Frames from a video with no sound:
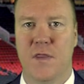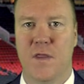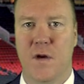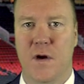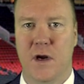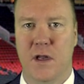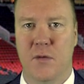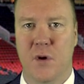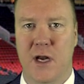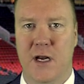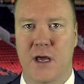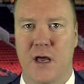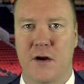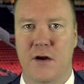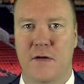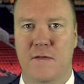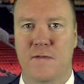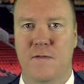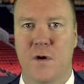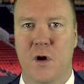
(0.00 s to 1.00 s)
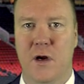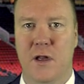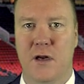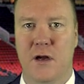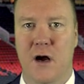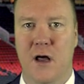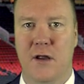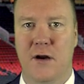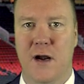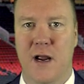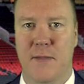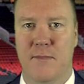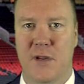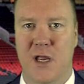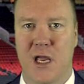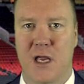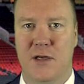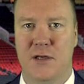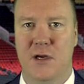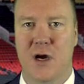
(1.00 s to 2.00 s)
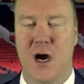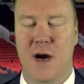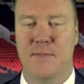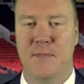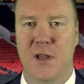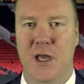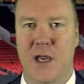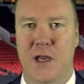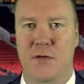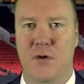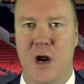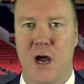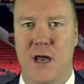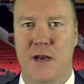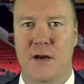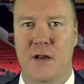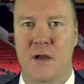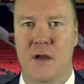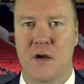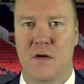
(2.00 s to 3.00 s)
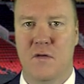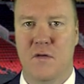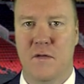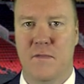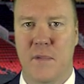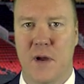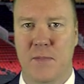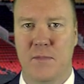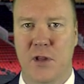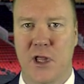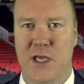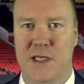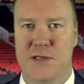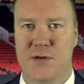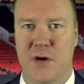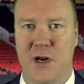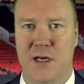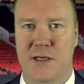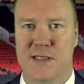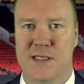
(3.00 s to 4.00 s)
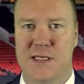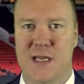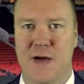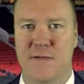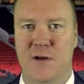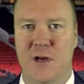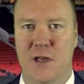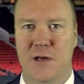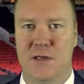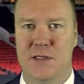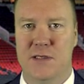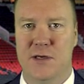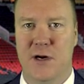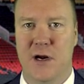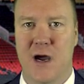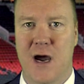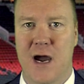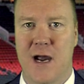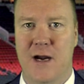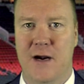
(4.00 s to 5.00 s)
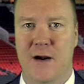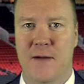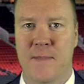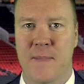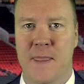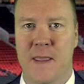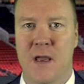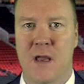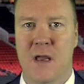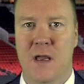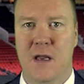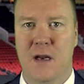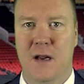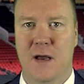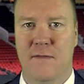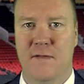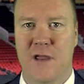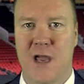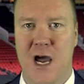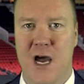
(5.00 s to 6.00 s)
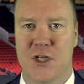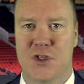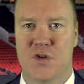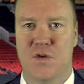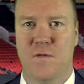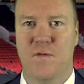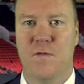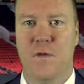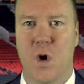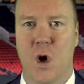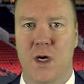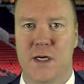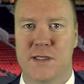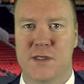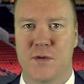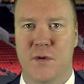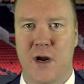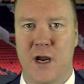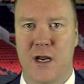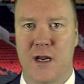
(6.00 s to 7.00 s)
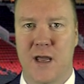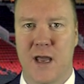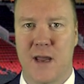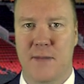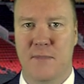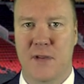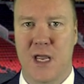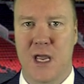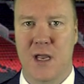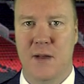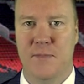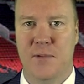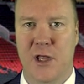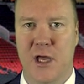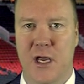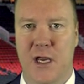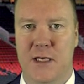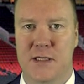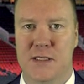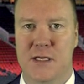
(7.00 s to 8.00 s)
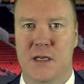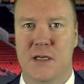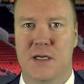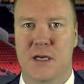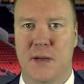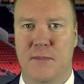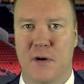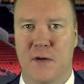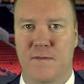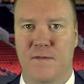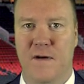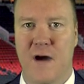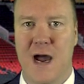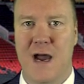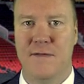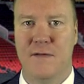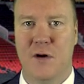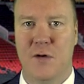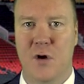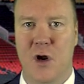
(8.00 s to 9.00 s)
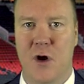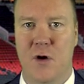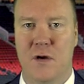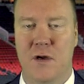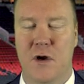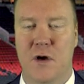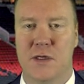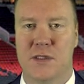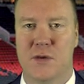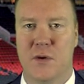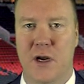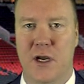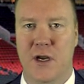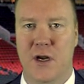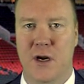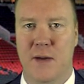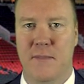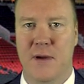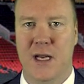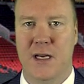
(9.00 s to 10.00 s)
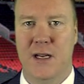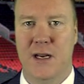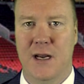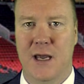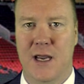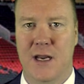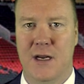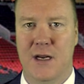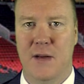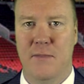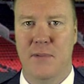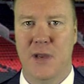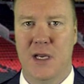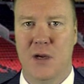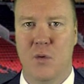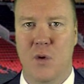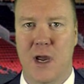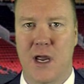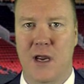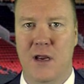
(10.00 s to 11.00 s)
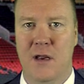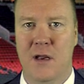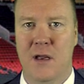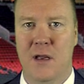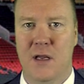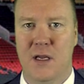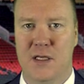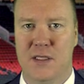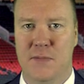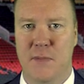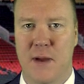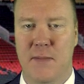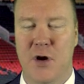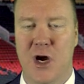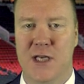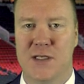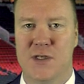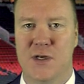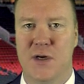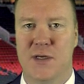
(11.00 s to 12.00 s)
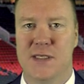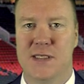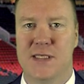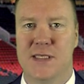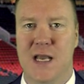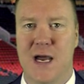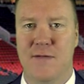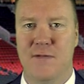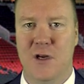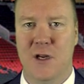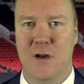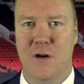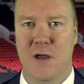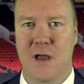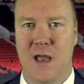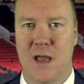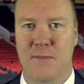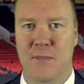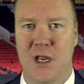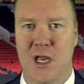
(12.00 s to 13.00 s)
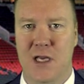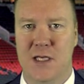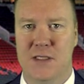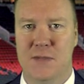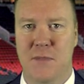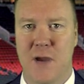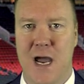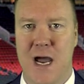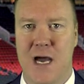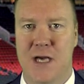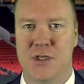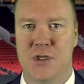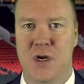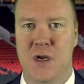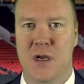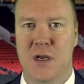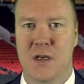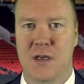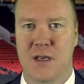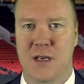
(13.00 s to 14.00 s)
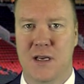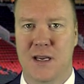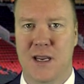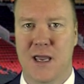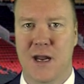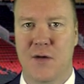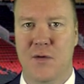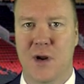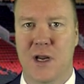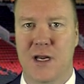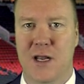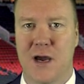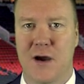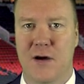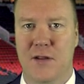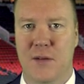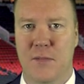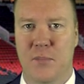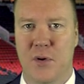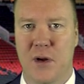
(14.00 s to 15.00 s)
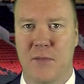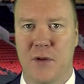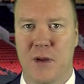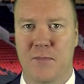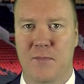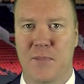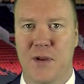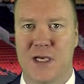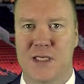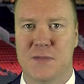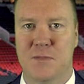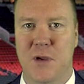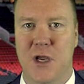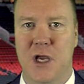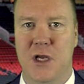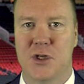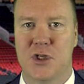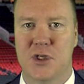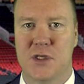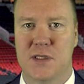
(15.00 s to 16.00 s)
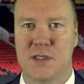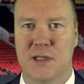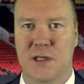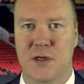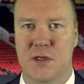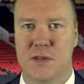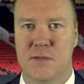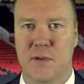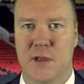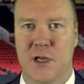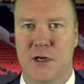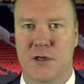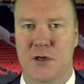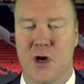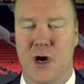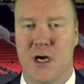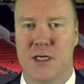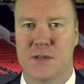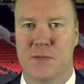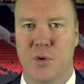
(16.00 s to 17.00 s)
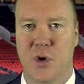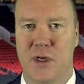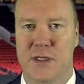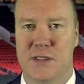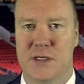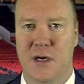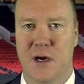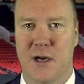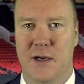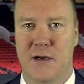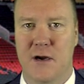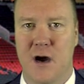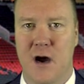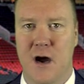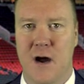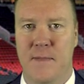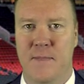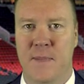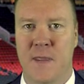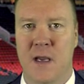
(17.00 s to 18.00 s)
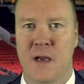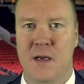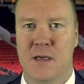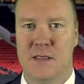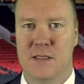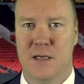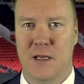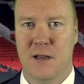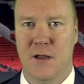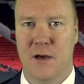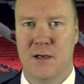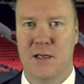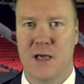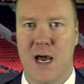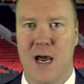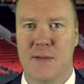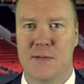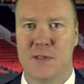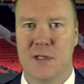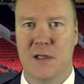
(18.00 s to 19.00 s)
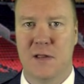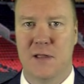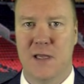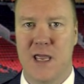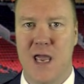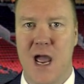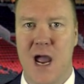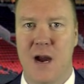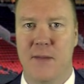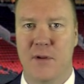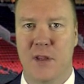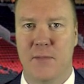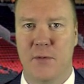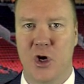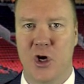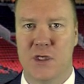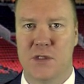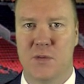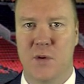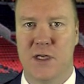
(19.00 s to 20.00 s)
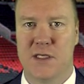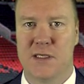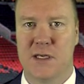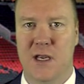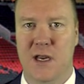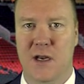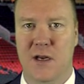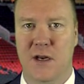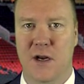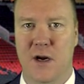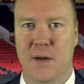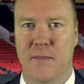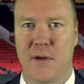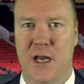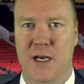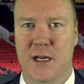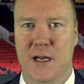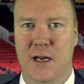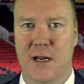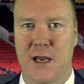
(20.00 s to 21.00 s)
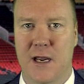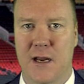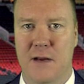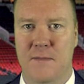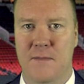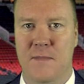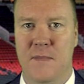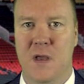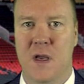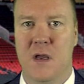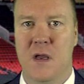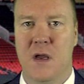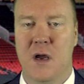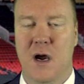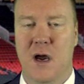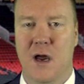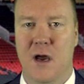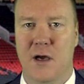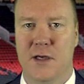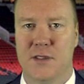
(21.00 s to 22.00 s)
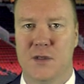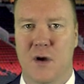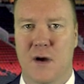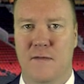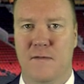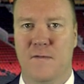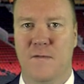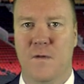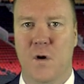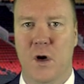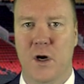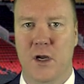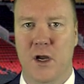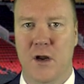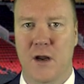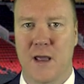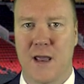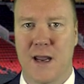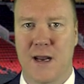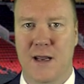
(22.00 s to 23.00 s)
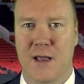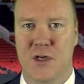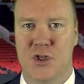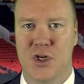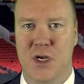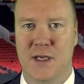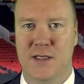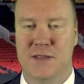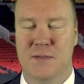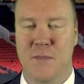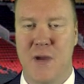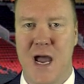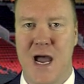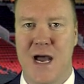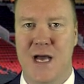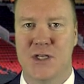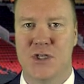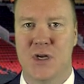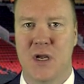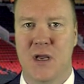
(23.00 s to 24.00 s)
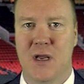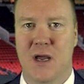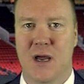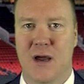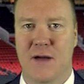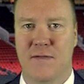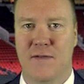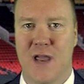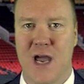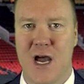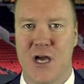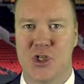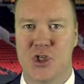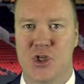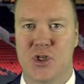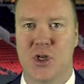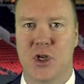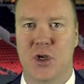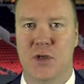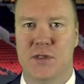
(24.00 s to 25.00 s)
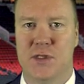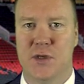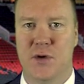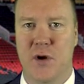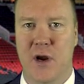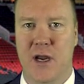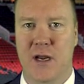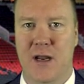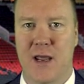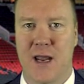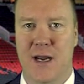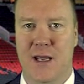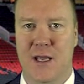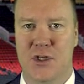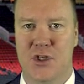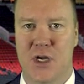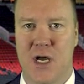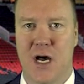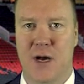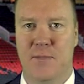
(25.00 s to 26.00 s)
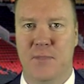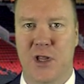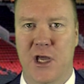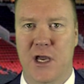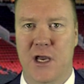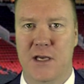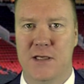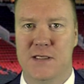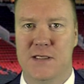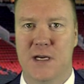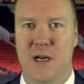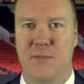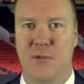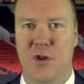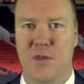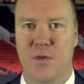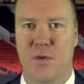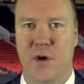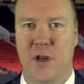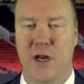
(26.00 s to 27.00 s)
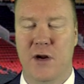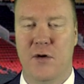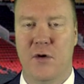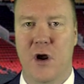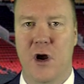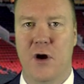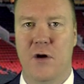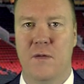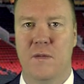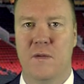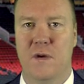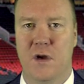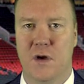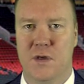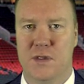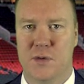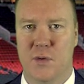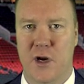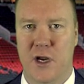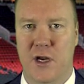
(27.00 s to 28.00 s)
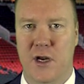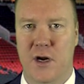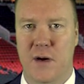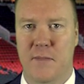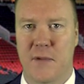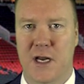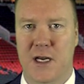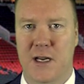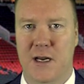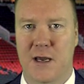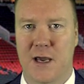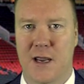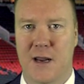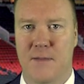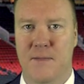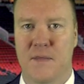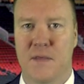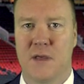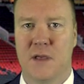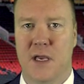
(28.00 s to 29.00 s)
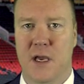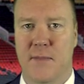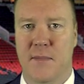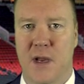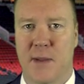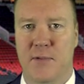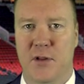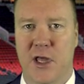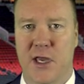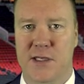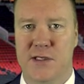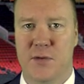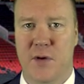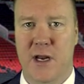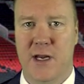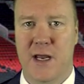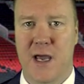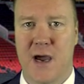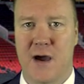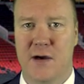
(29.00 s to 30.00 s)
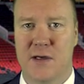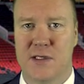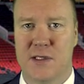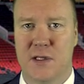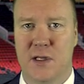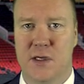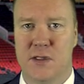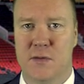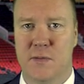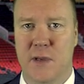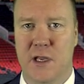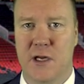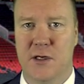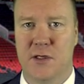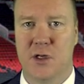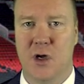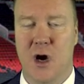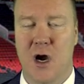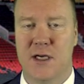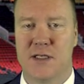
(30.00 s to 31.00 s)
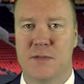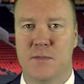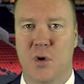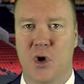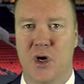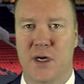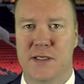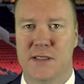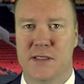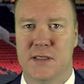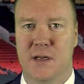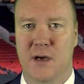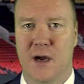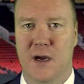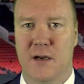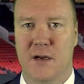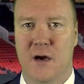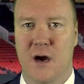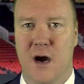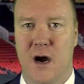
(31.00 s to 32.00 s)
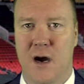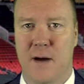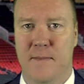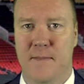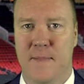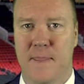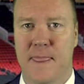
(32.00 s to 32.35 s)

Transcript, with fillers: $3,140 NBA top play run with my plays rated 7 units or higher. And I've cashed four straight NBA plays. Number five in a row goes right here Monday night in a big way. It's my monster 7 unit NBA smash. You can get it right now on the premium picks page exclusively at DocSports.com. So I look to absolutely hammer the books once again here Monday night. I also have a four unit NHL smash. I've cashed two straight NHL plays, number three in a row, goes right here Monday night. Get my plays right now exclusively at DocSports.com.